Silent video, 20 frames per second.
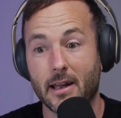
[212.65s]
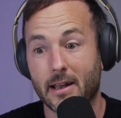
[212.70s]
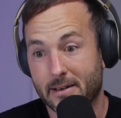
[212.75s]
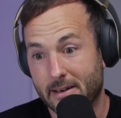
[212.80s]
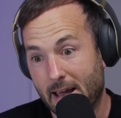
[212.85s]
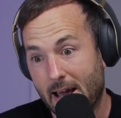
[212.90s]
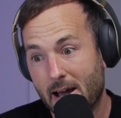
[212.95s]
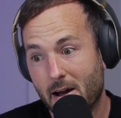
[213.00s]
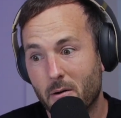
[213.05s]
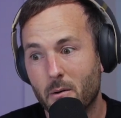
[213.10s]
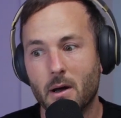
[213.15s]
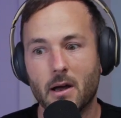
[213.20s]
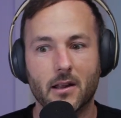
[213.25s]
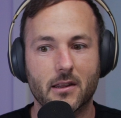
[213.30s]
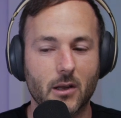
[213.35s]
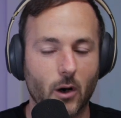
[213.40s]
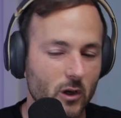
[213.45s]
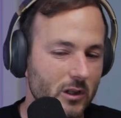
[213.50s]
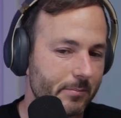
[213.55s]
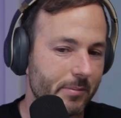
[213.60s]
Now,
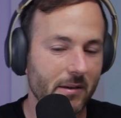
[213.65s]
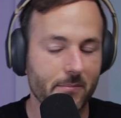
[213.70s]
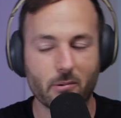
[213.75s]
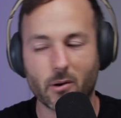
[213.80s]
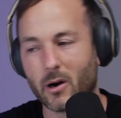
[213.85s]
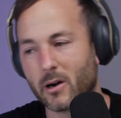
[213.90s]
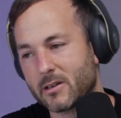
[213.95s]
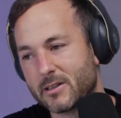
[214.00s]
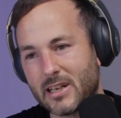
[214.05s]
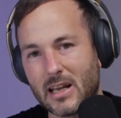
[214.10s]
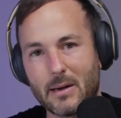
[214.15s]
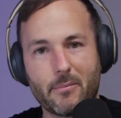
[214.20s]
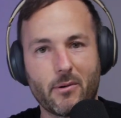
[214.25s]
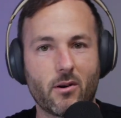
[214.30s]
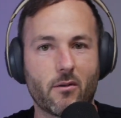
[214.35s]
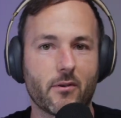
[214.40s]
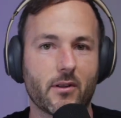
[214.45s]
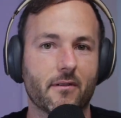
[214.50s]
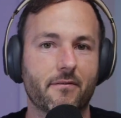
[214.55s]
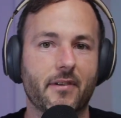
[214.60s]
those people are tipping
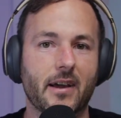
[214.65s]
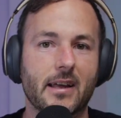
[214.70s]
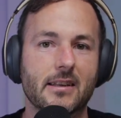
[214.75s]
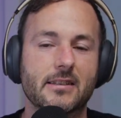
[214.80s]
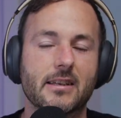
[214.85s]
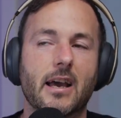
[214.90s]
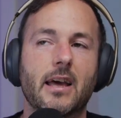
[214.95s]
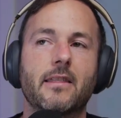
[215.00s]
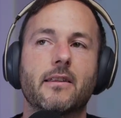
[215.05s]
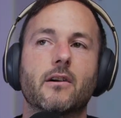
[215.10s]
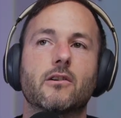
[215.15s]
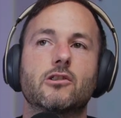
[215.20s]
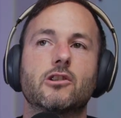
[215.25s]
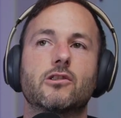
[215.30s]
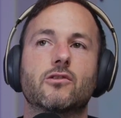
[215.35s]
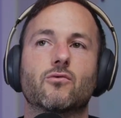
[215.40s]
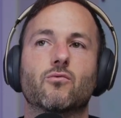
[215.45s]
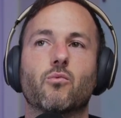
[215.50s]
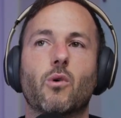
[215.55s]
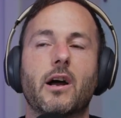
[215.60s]
over the fence and they're
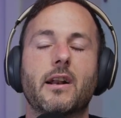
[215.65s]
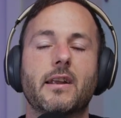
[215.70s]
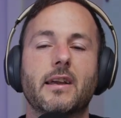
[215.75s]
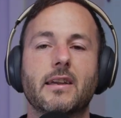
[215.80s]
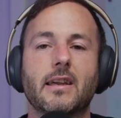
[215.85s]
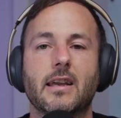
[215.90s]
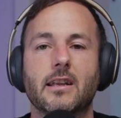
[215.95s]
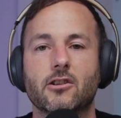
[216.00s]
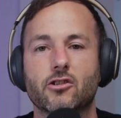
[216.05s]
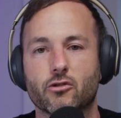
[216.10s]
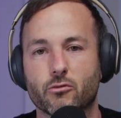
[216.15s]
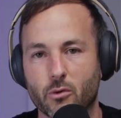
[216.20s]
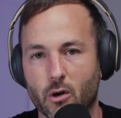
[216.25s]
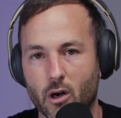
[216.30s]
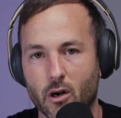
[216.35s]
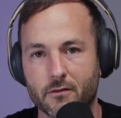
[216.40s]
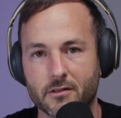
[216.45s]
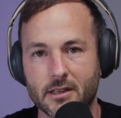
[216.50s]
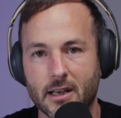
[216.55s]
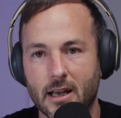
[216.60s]
just running in droves.